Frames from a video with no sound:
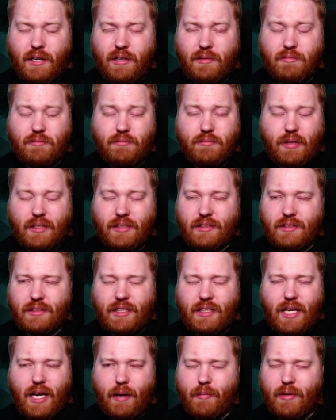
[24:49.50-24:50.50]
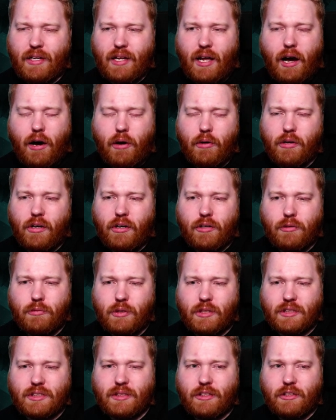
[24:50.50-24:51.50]
But yeah, I mean, how long
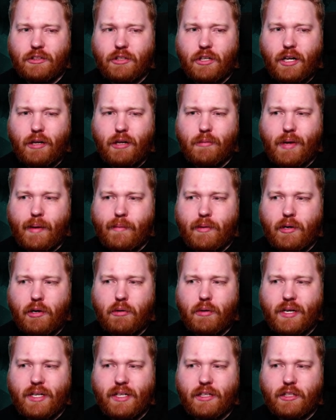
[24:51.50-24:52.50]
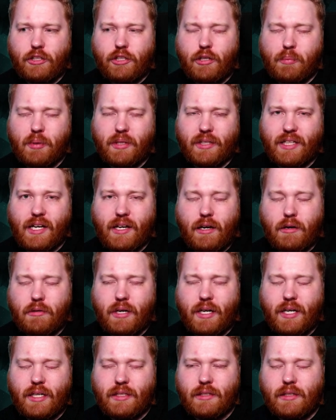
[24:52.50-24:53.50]
was the girl maybe already a doppelganger,
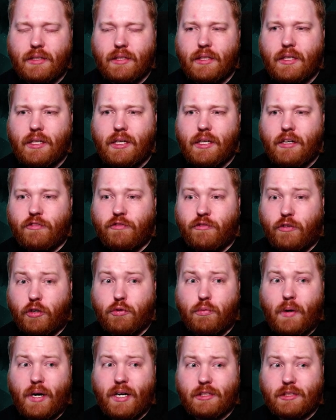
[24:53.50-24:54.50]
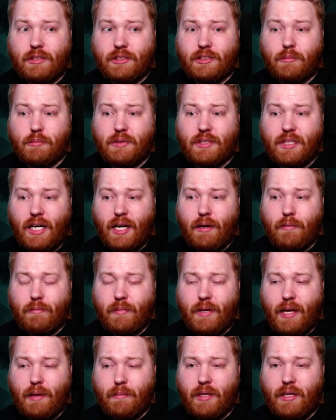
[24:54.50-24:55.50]
right? For quite some time.
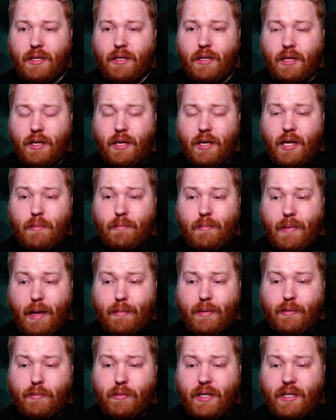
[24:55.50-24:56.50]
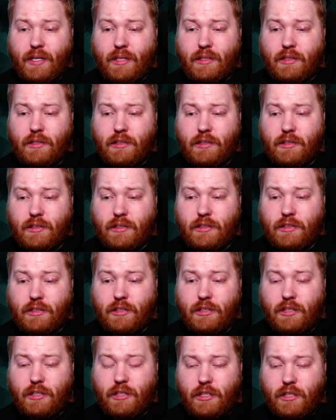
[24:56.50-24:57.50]
Maybe when
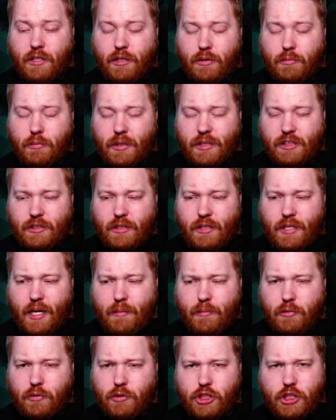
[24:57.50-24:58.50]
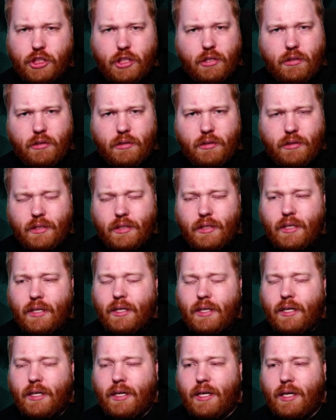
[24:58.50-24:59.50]
what's her name? Ushio?
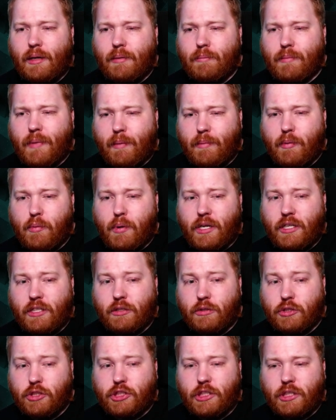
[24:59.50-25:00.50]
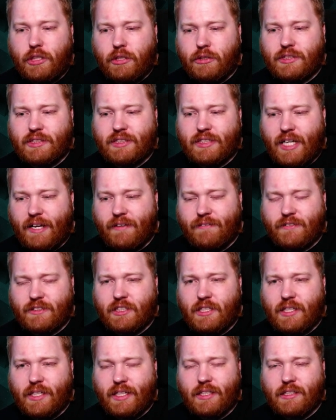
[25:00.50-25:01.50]
Maybe when Ushio saved the
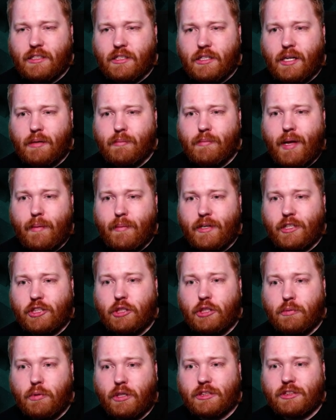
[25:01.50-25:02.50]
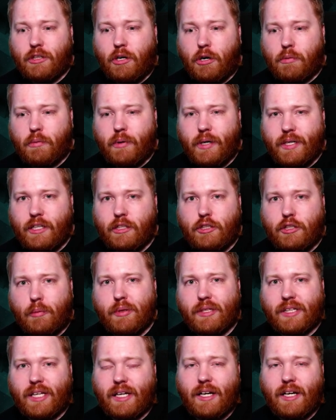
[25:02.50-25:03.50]
little girl, maybe she was already a
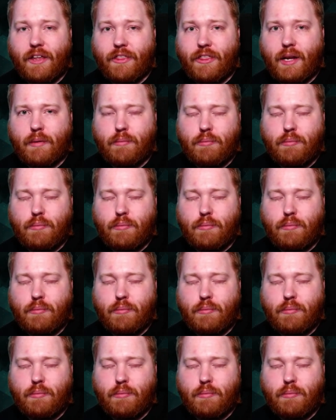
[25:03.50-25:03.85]
doppelganger at that